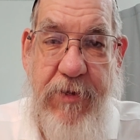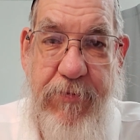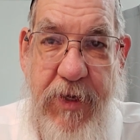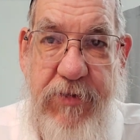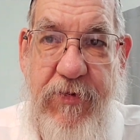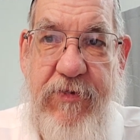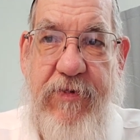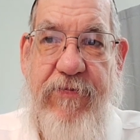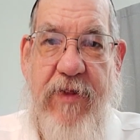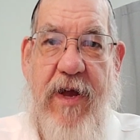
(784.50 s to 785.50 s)
the mitzvahs
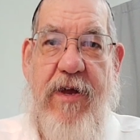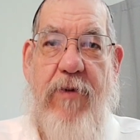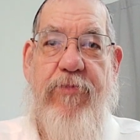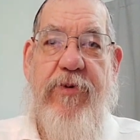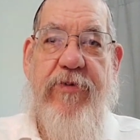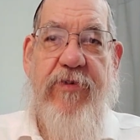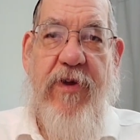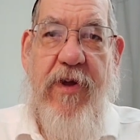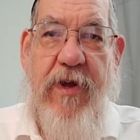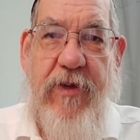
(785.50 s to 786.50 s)
to fly upwards.
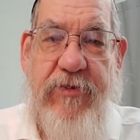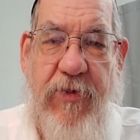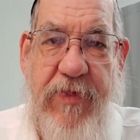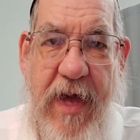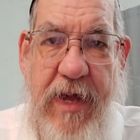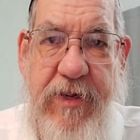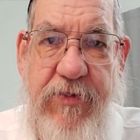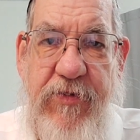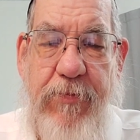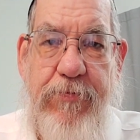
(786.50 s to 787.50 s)
So that
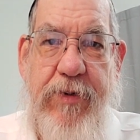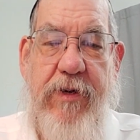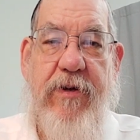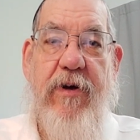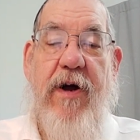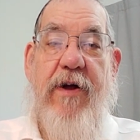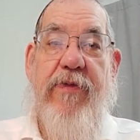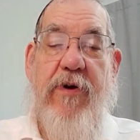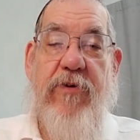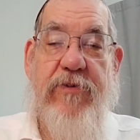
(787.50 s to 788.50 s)
is the pircha, are
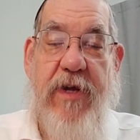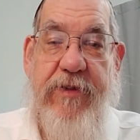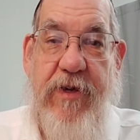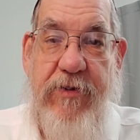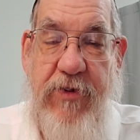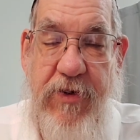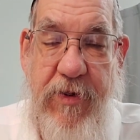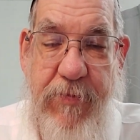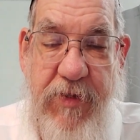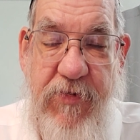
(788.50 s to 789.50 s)
those that their Torah
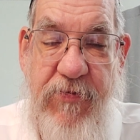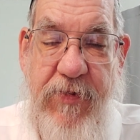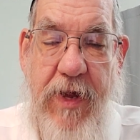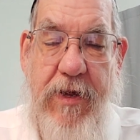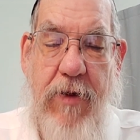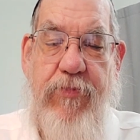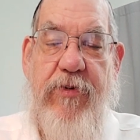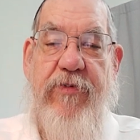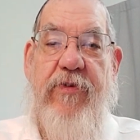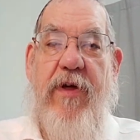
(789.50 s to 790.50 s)
mitzvahs fly
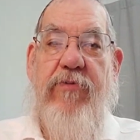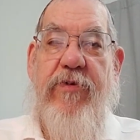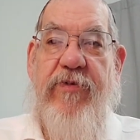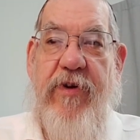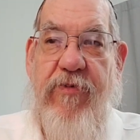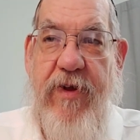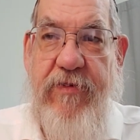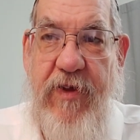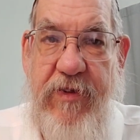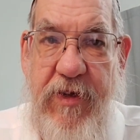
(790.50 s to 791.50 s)
upwards, in other words, the
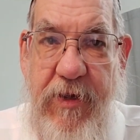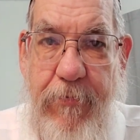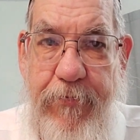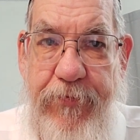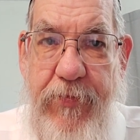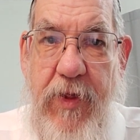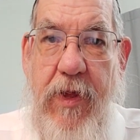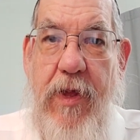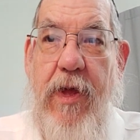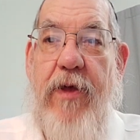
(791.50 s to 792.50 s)
great tzaddikim.
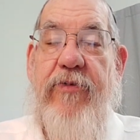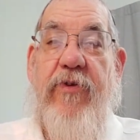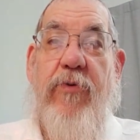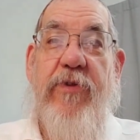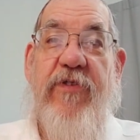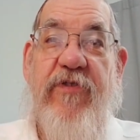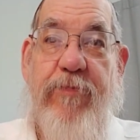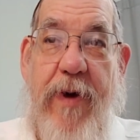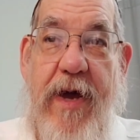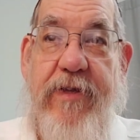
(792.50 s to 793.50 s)
So
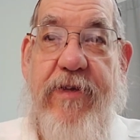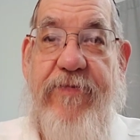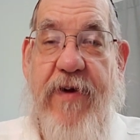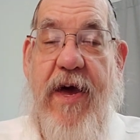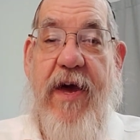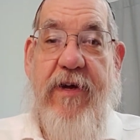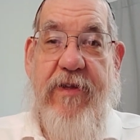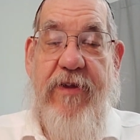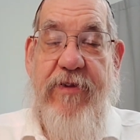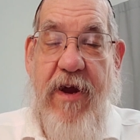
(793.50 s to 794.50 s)
despite the fact
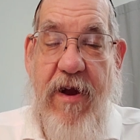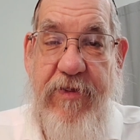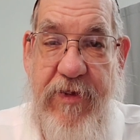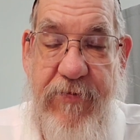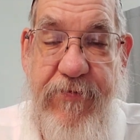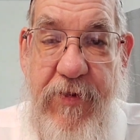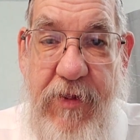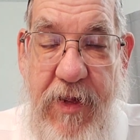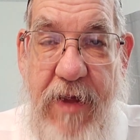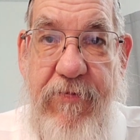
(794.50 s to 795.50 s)
that there are different
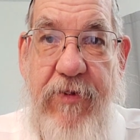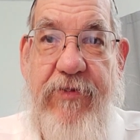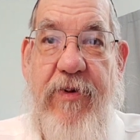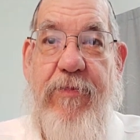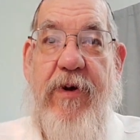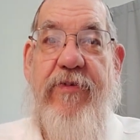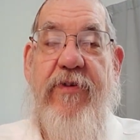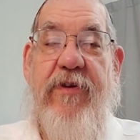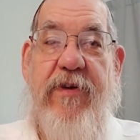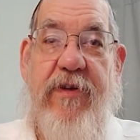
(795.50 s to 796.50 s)
levels amongst
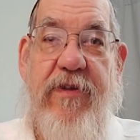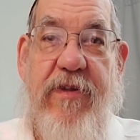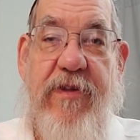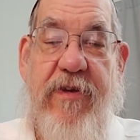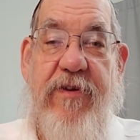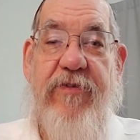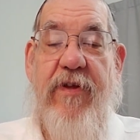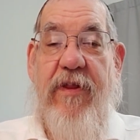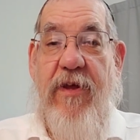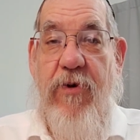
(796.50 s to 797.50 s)
the Yidden, there's
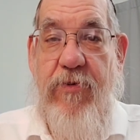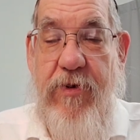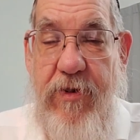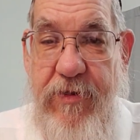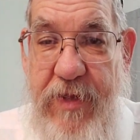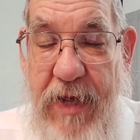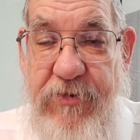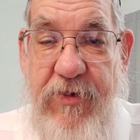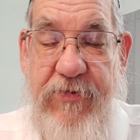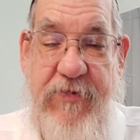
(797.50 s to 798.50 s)
the lower,
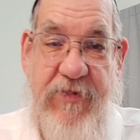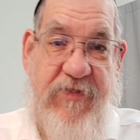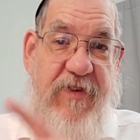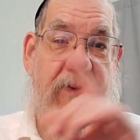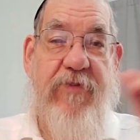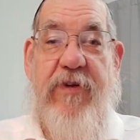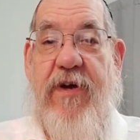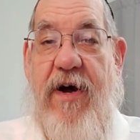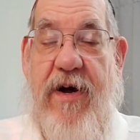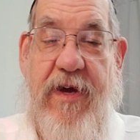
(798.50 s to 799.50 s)
not just the 7
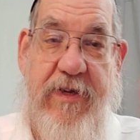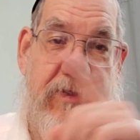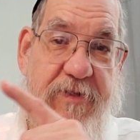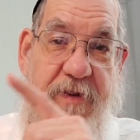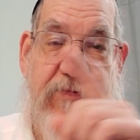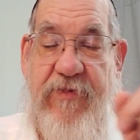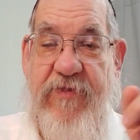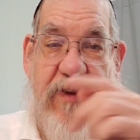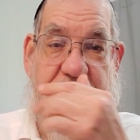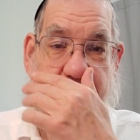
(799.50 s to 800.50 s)
kinds of the
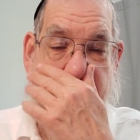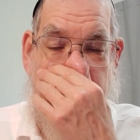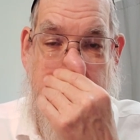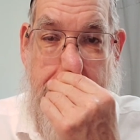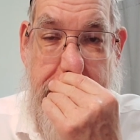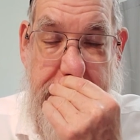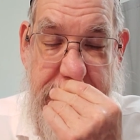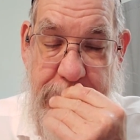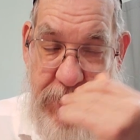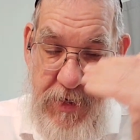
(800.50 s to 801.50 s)
7
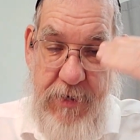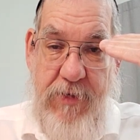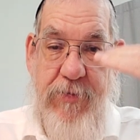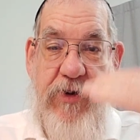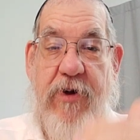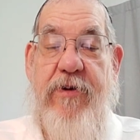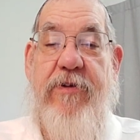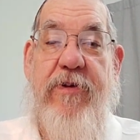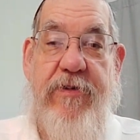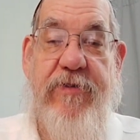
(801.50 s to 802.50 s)
neighbors, but in the
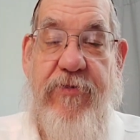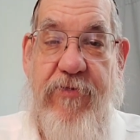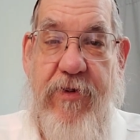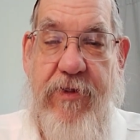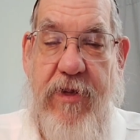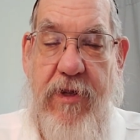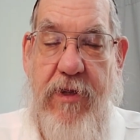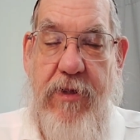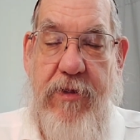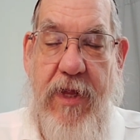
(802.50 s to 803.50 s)
menorah, there's the
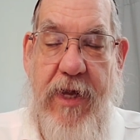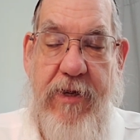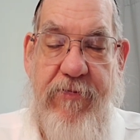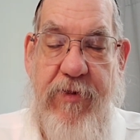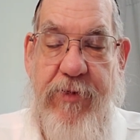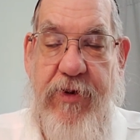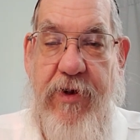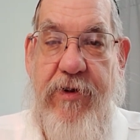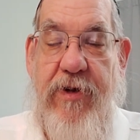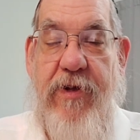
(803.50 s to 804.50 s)
leg of the
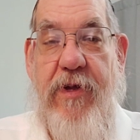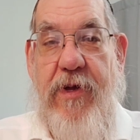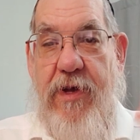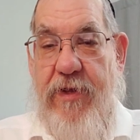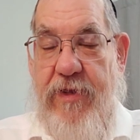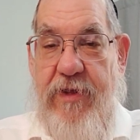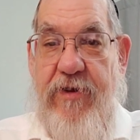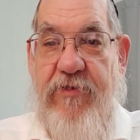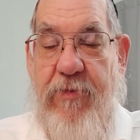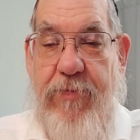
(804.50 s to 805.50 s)
menorah, and then
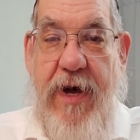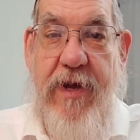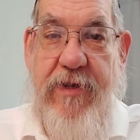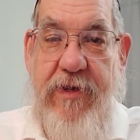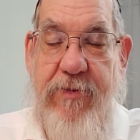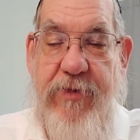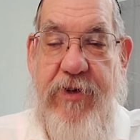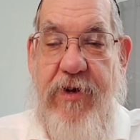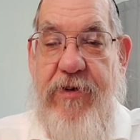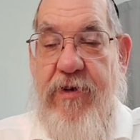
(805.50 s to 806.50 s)
there's the body of the
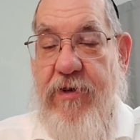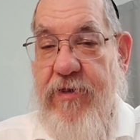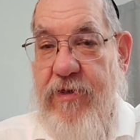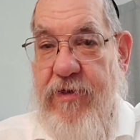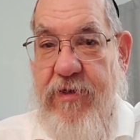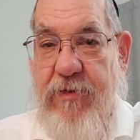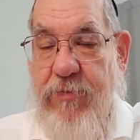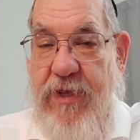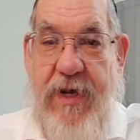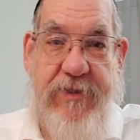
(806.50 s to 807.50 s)
menorah, the
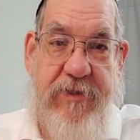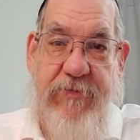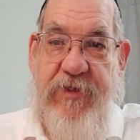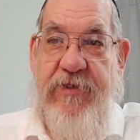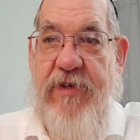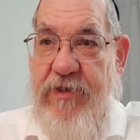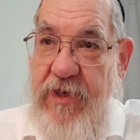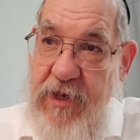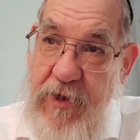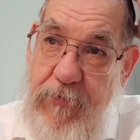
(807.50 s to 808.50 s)
blossoms, the
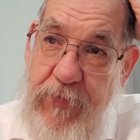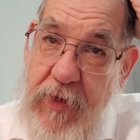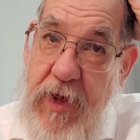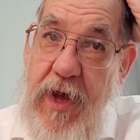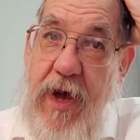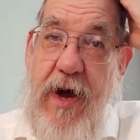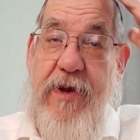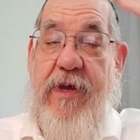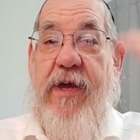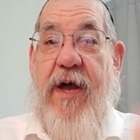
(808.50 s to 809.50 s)
tzaddikim.
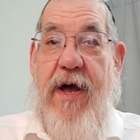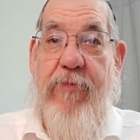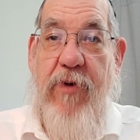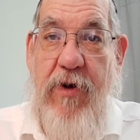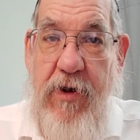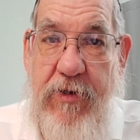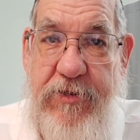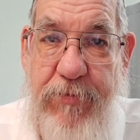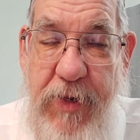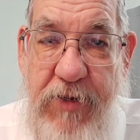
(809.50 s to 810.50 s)
Haregam
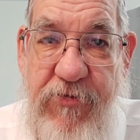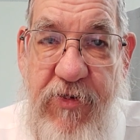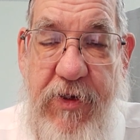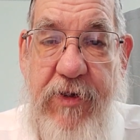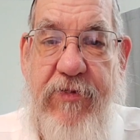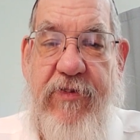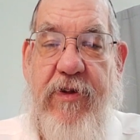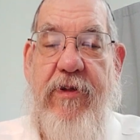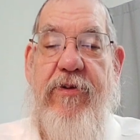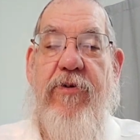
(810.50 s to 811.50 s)
oz mikra, he's
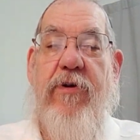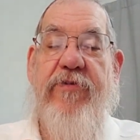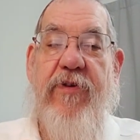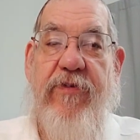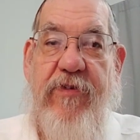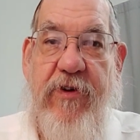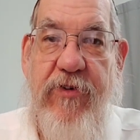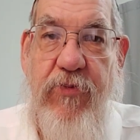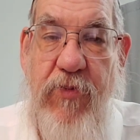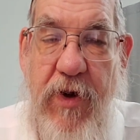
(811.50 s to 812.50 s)
still in all
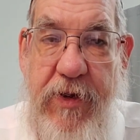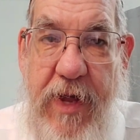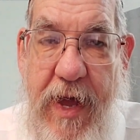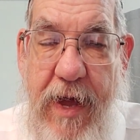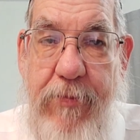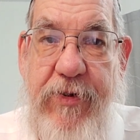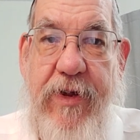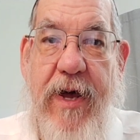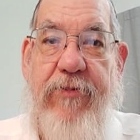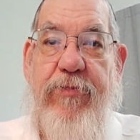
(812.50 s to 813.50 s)
considered one hammered
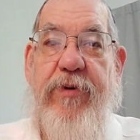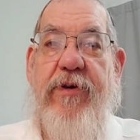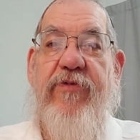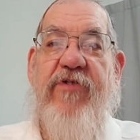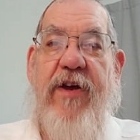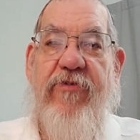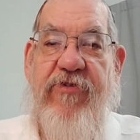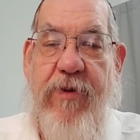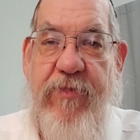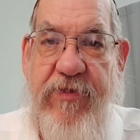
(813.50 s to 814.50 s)
out piece. Trying to
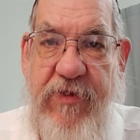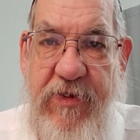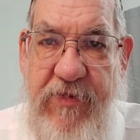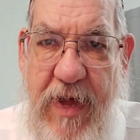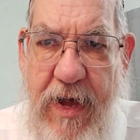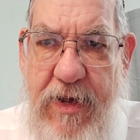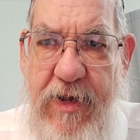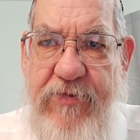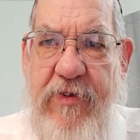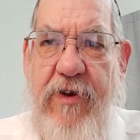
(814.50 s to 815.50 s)
say mitzias
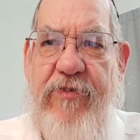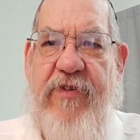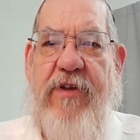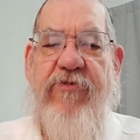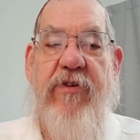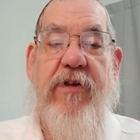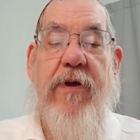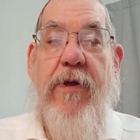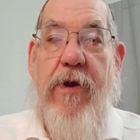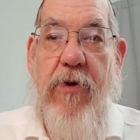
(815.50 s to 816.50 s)
achas, they're
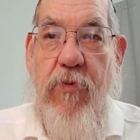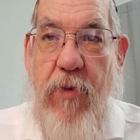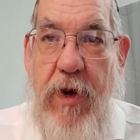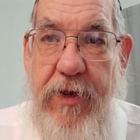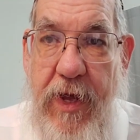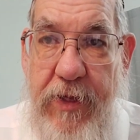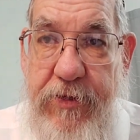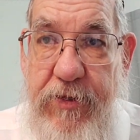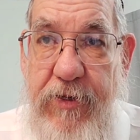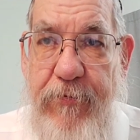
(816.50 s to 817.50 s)
essentially one
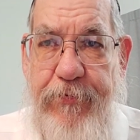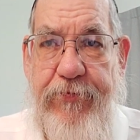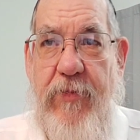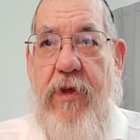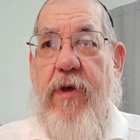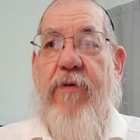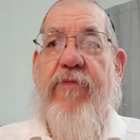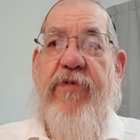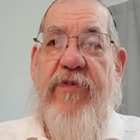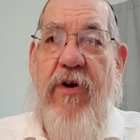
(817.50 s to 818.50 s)
entity.
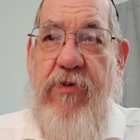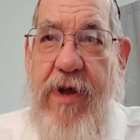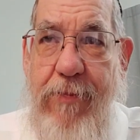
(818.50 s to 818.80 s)
This is also